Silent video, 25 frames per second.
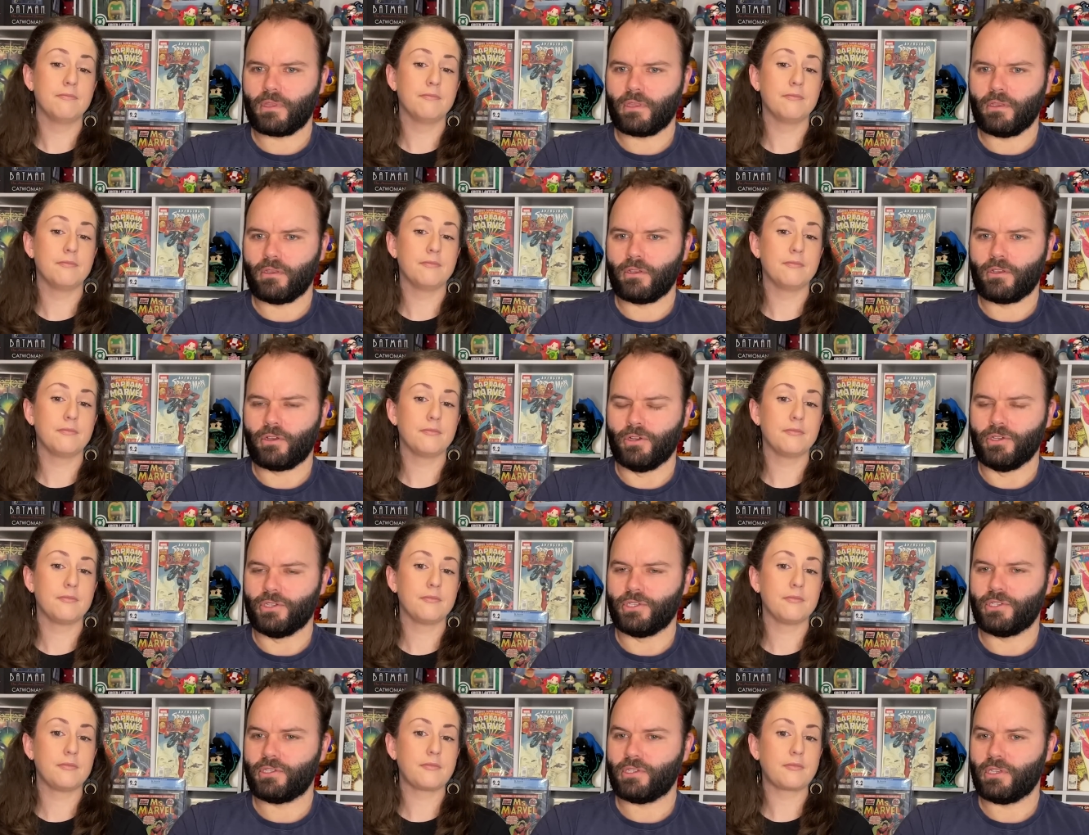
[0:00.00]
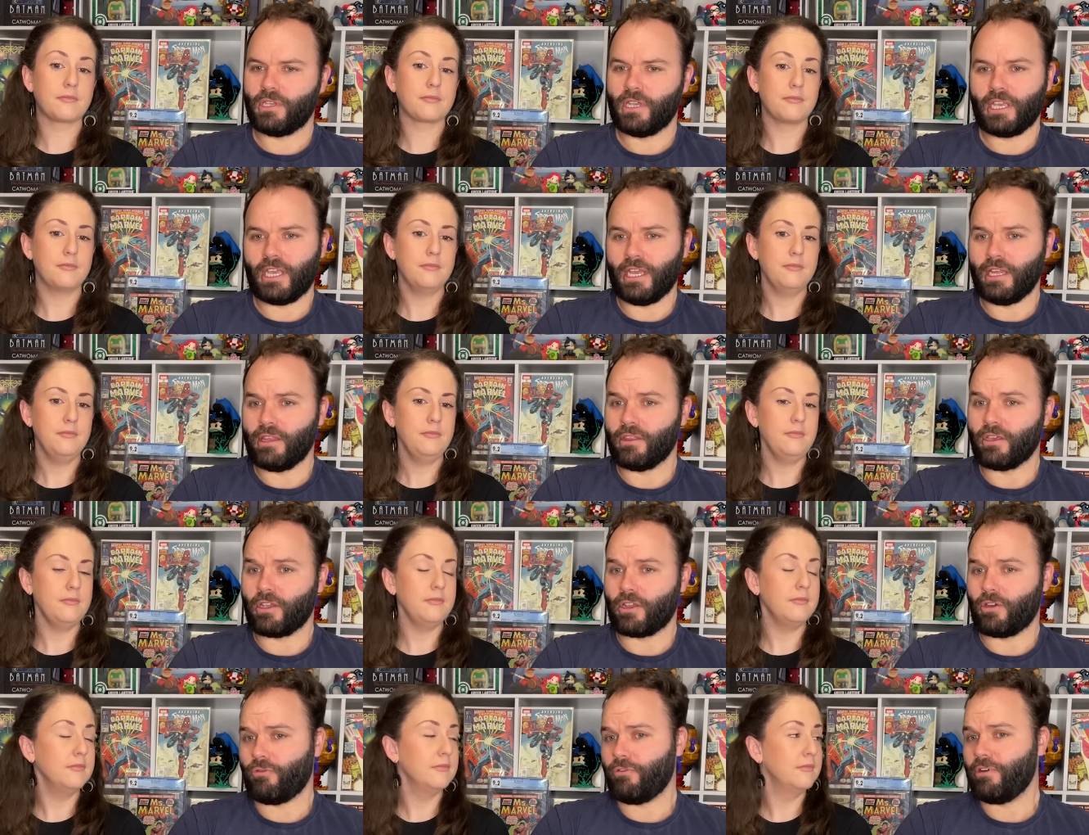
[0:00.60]
Speaker 1: because
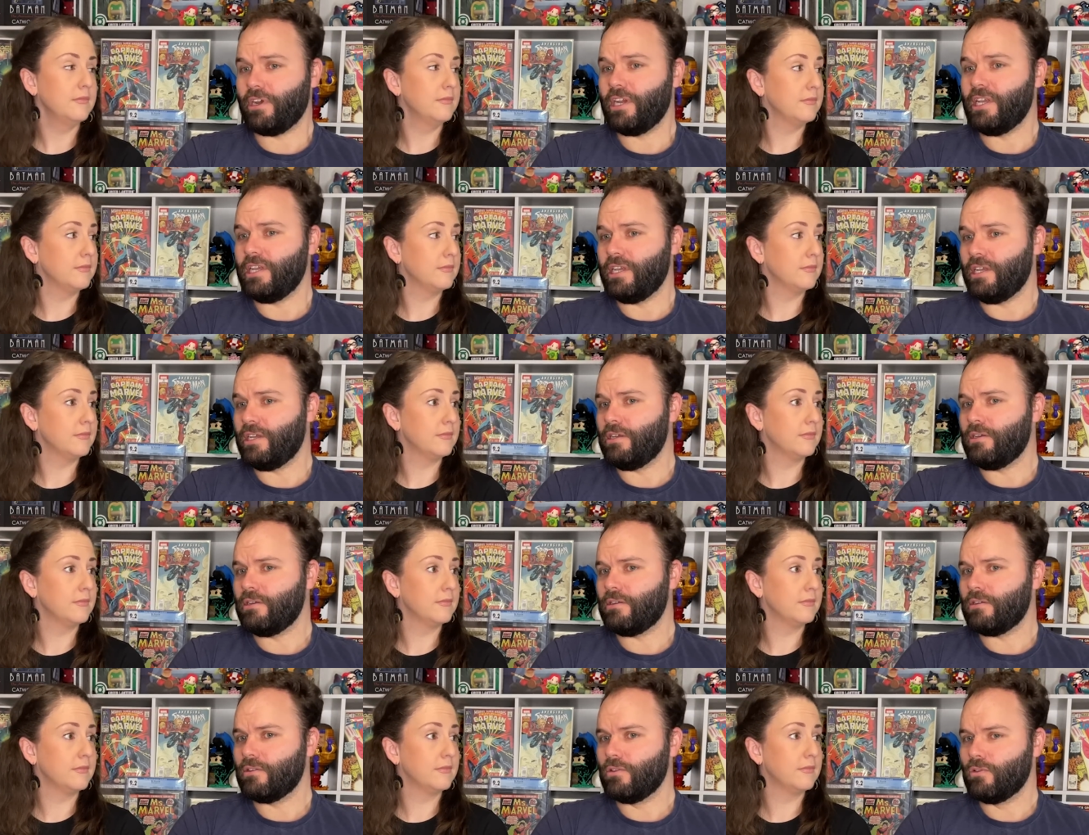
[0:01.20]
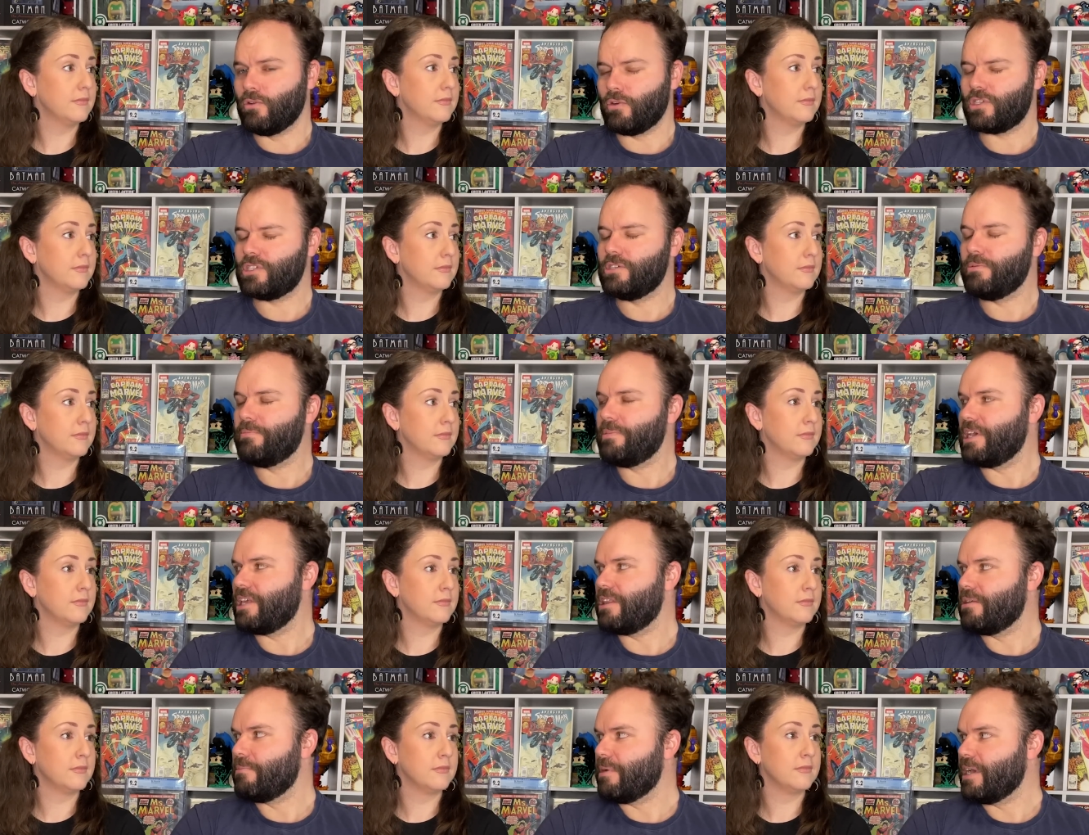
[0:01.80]
again, the Kree look to
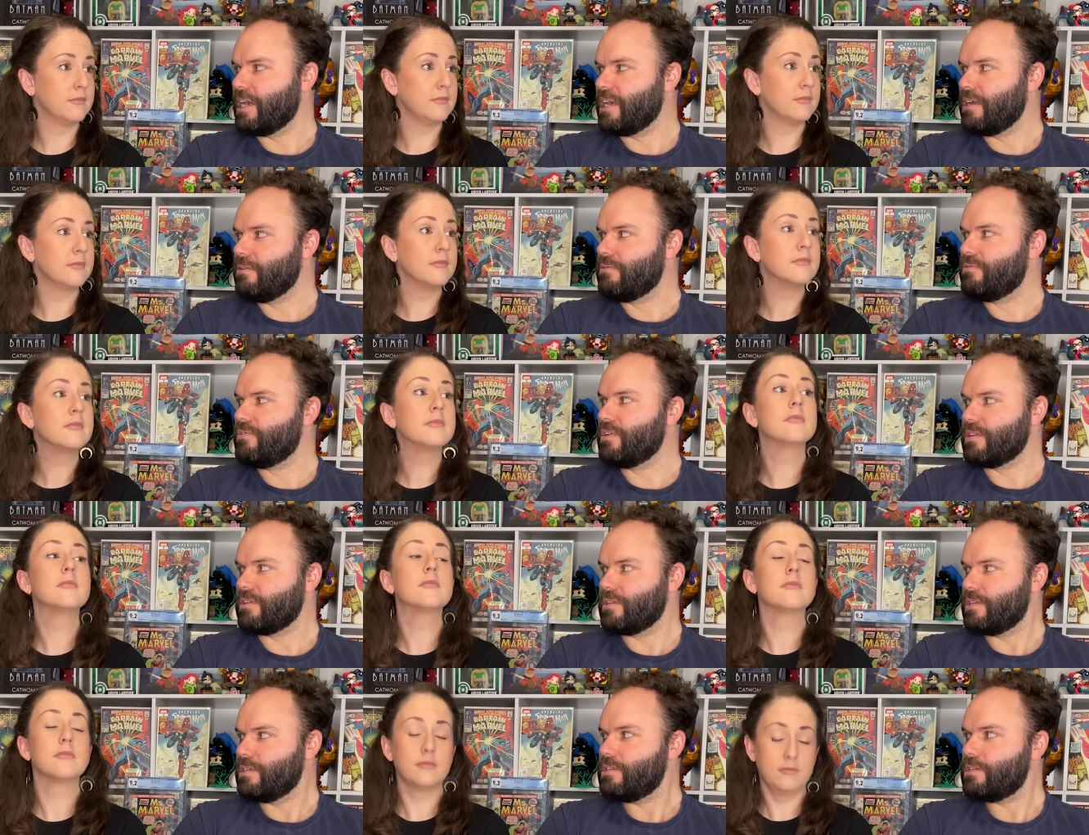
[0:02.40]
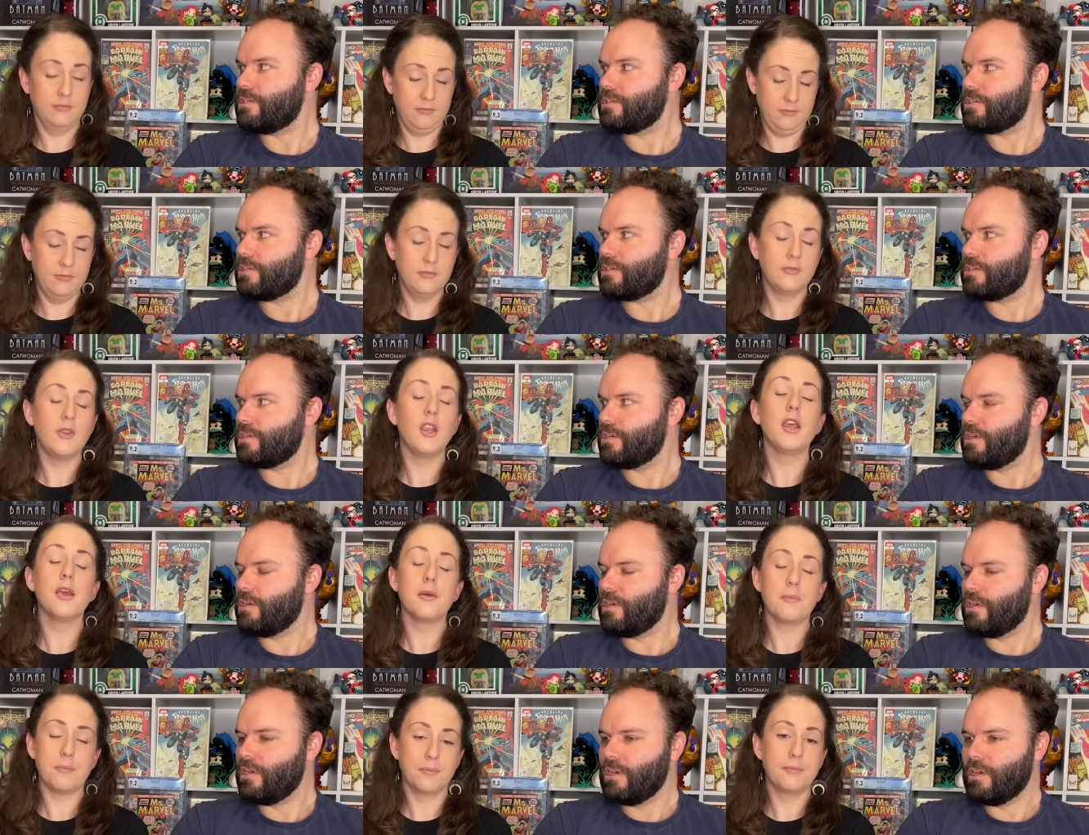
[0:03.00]
be the main villains.
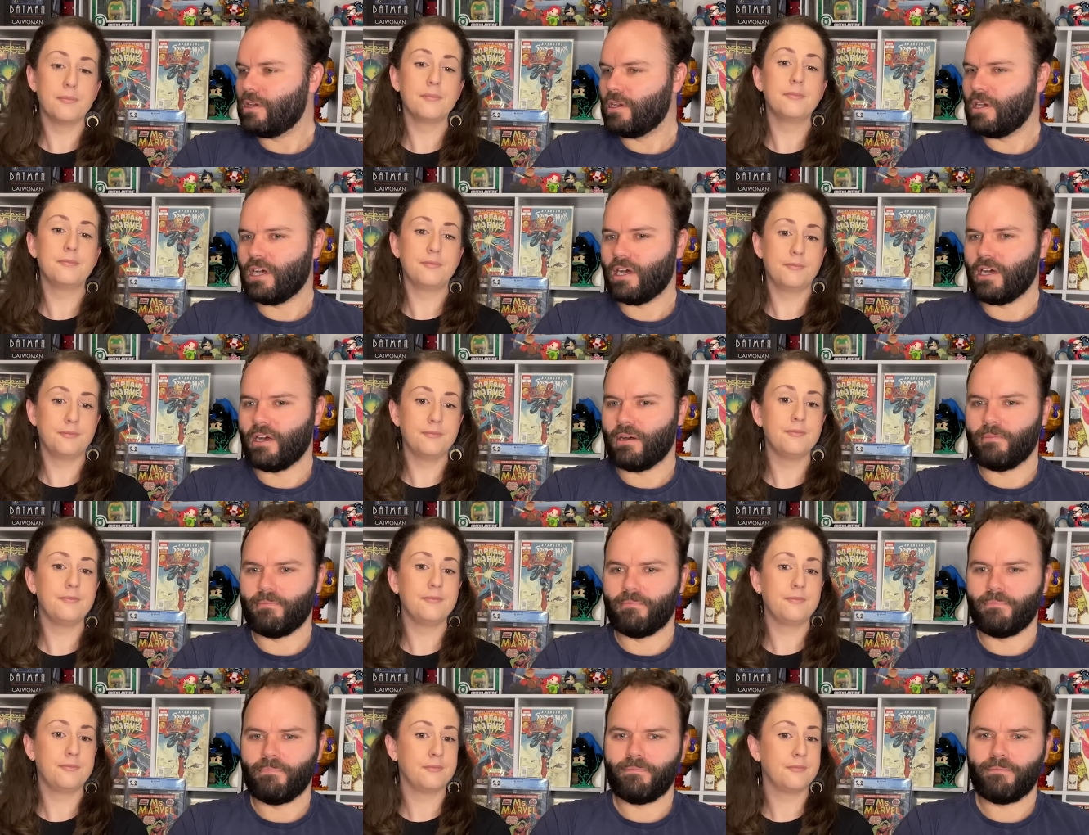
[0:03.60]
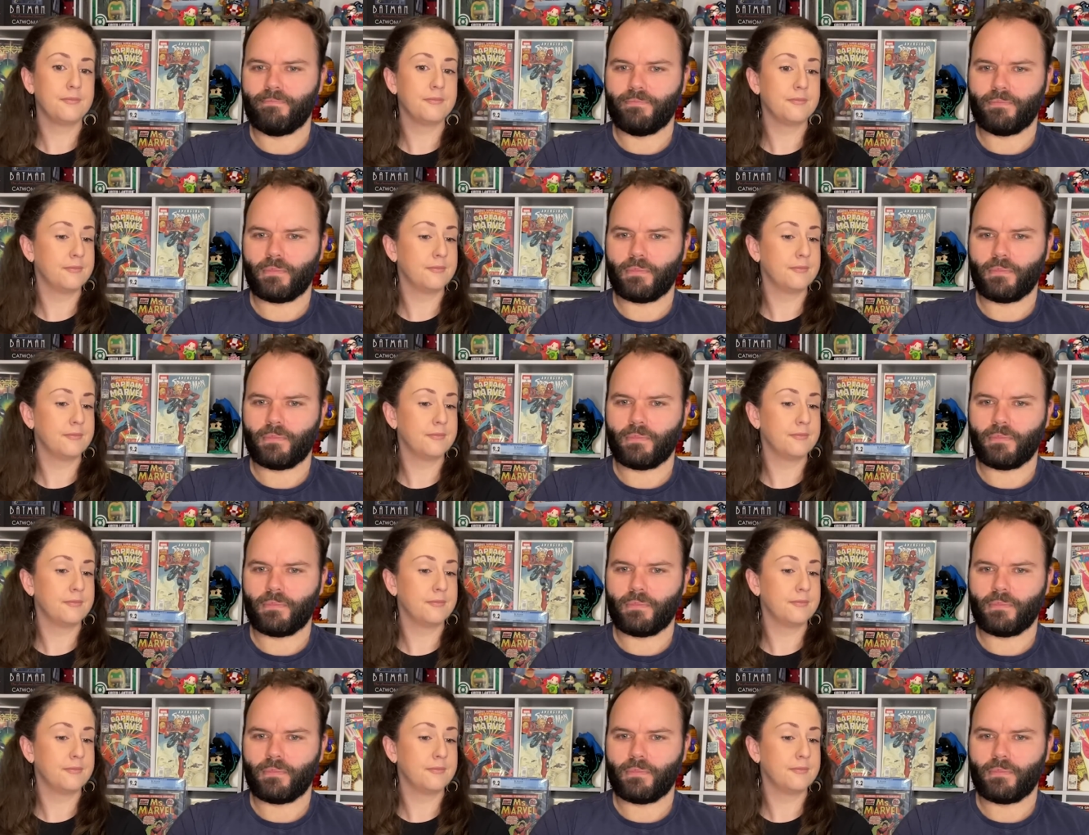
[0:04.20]
Yep. Um,